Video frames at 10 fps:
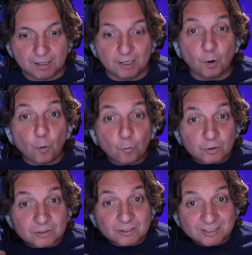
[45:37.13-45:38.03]
an
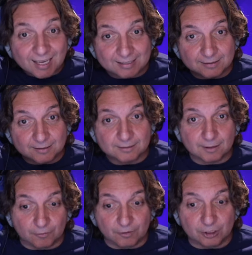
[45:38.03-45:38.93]
oversight
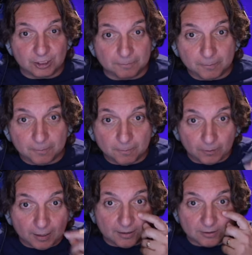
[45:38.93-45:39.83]
of the sheep.
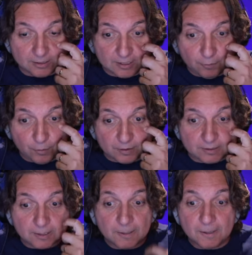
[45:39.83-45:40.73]
Okay, there's a difference.